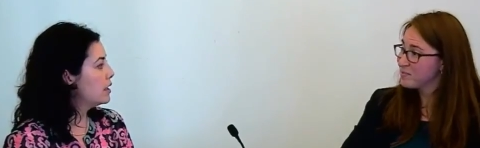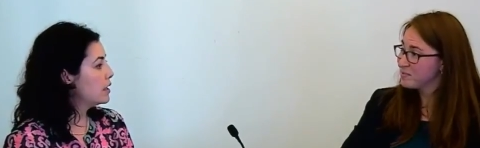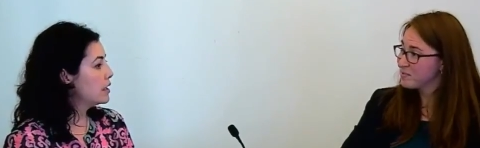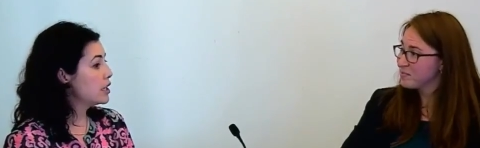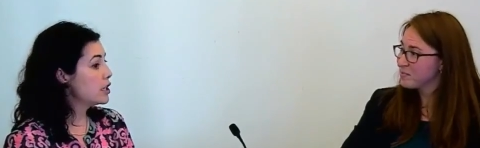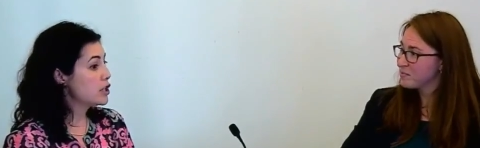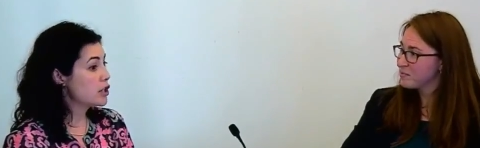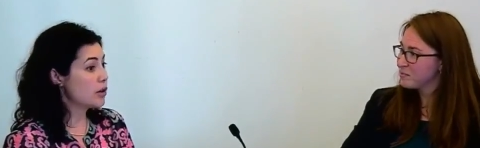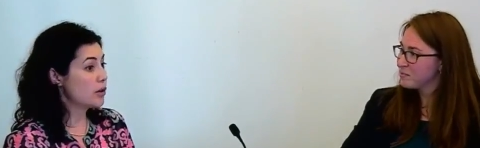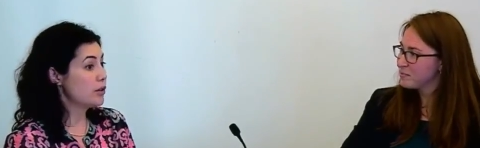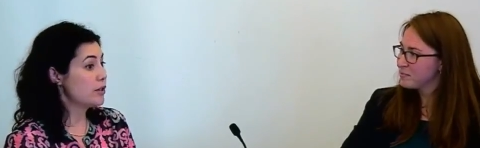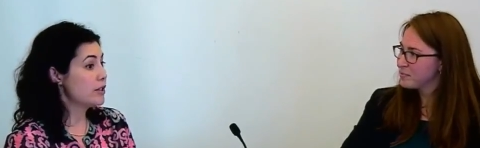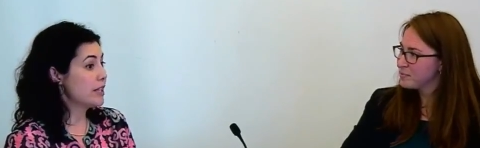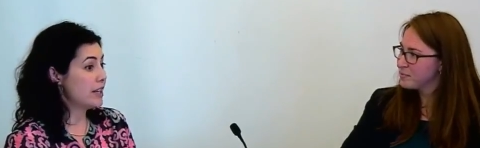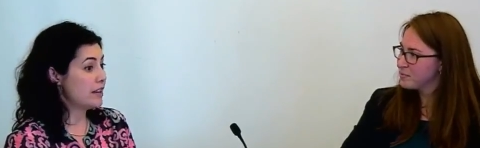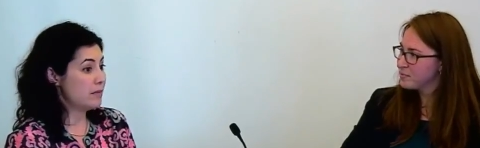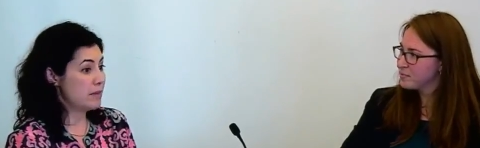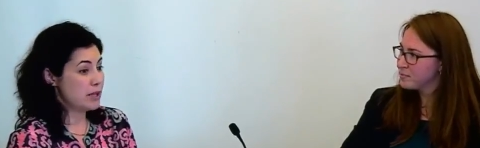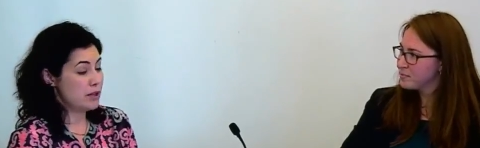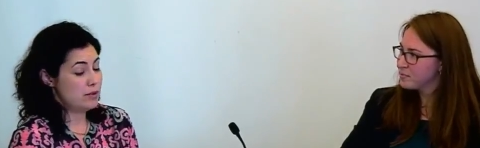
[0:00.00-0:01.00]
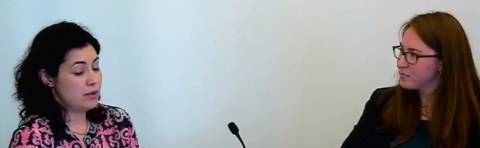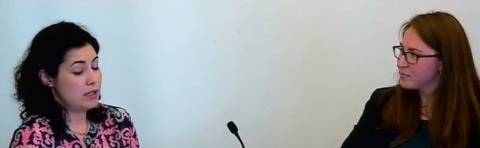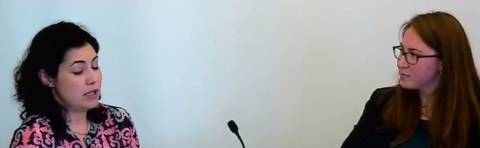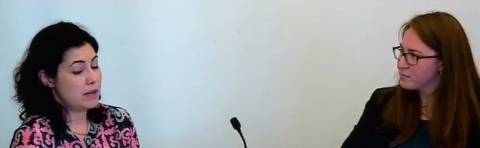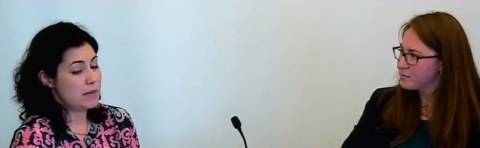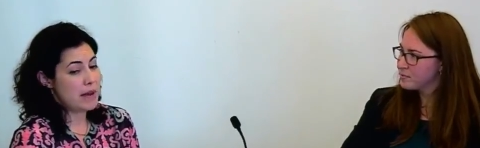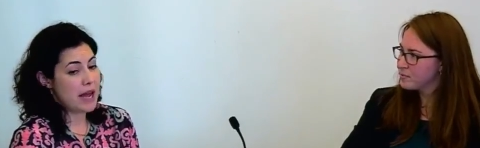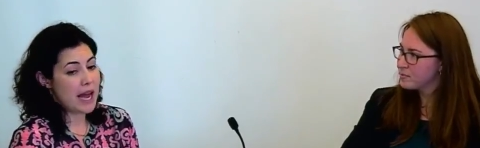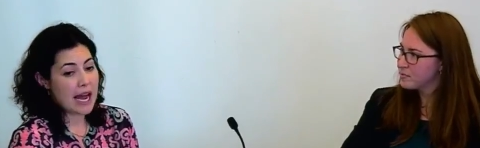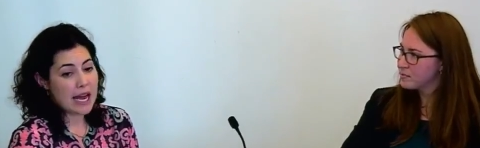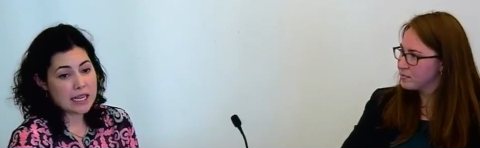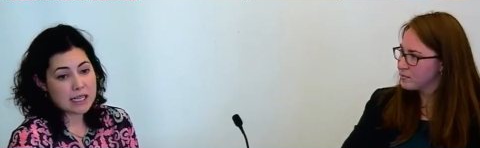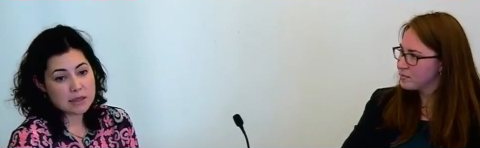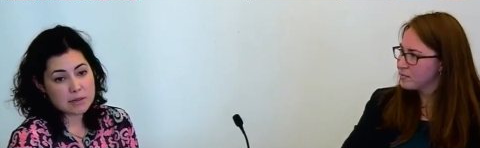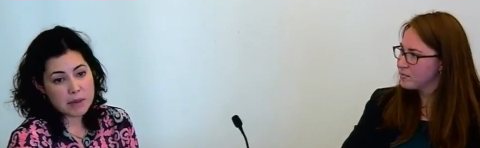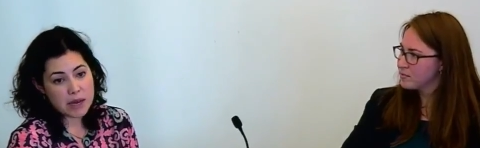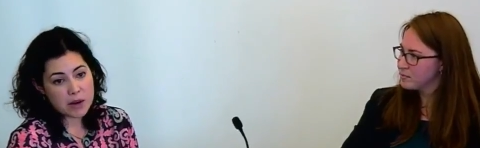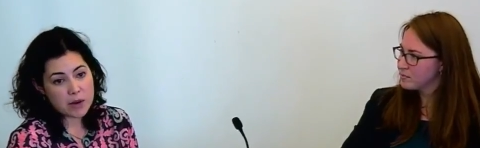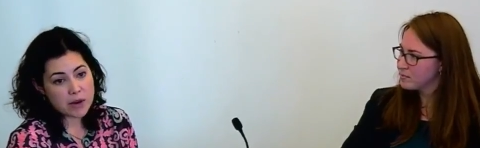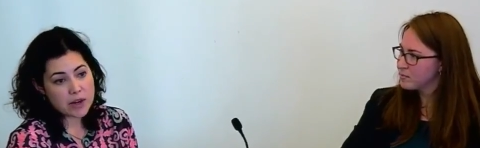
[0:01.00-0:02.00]
Speaker 1: consultants that have been used in the past
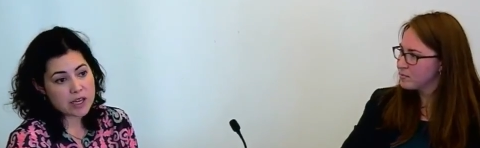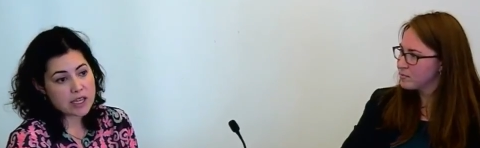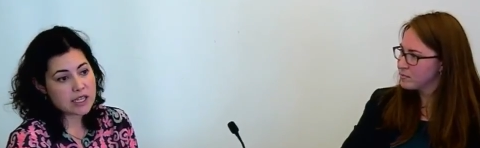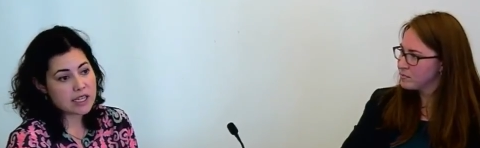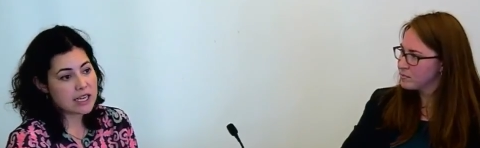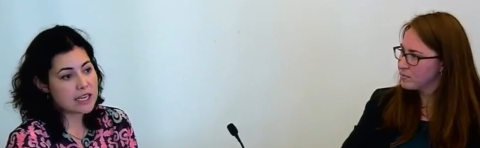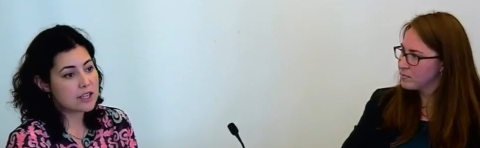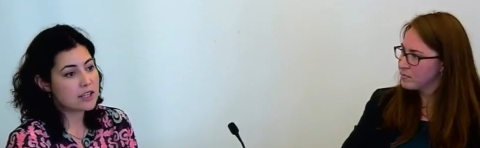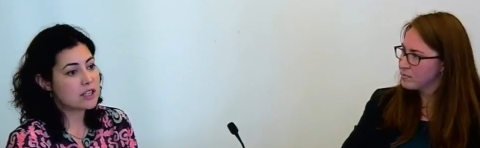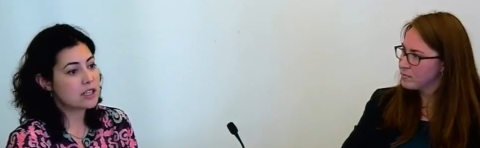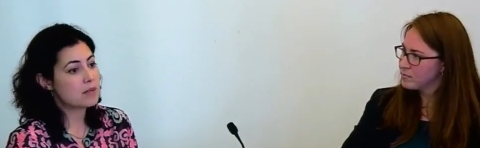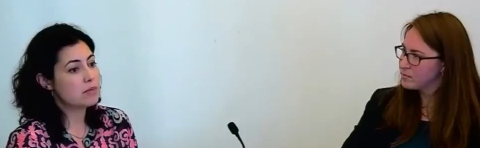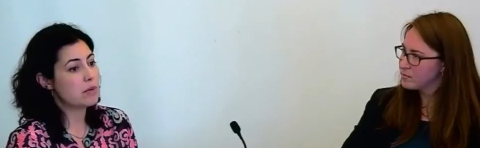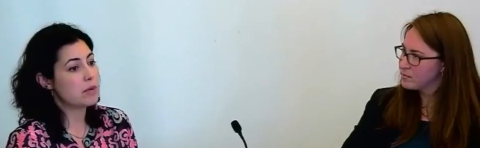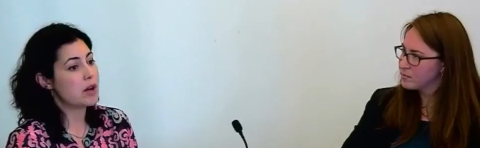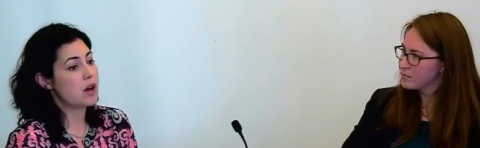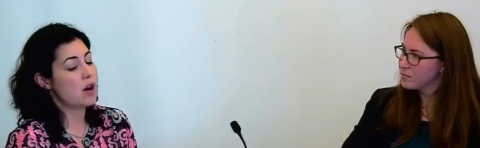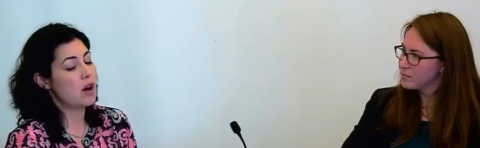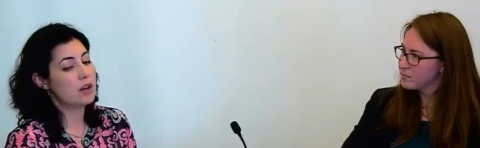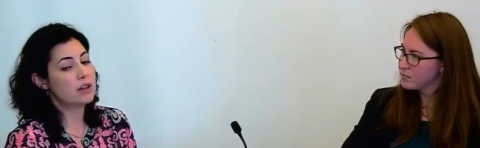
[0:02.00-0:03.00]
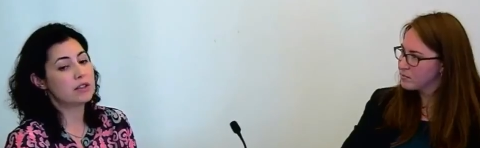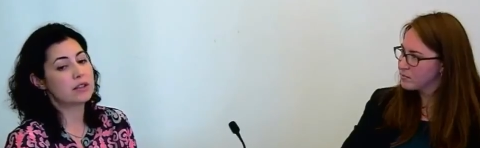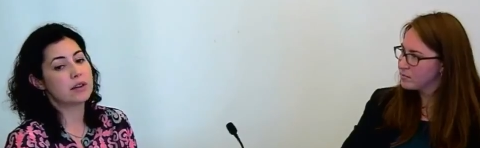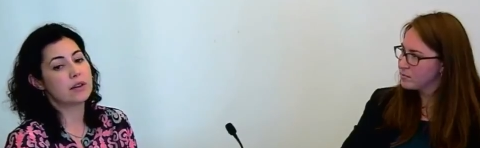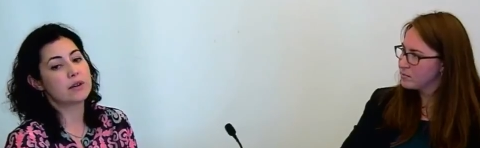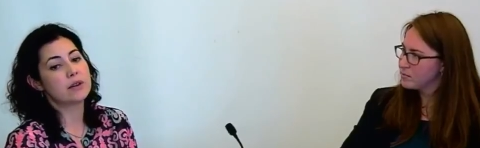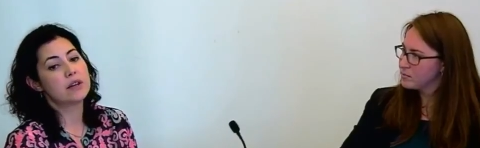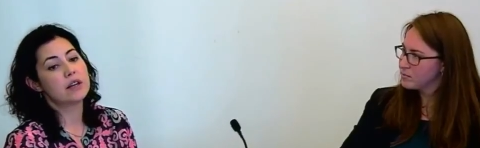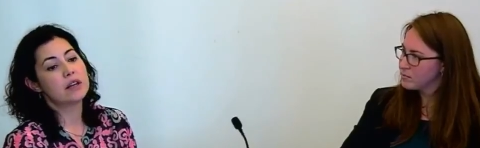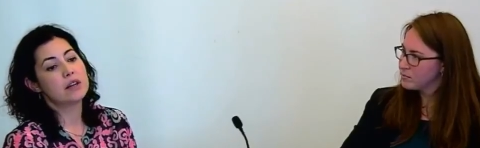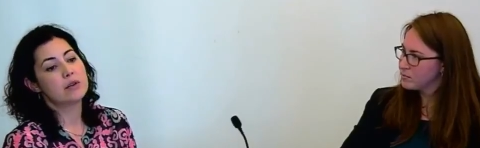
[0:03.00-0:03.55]
by organizations, but we also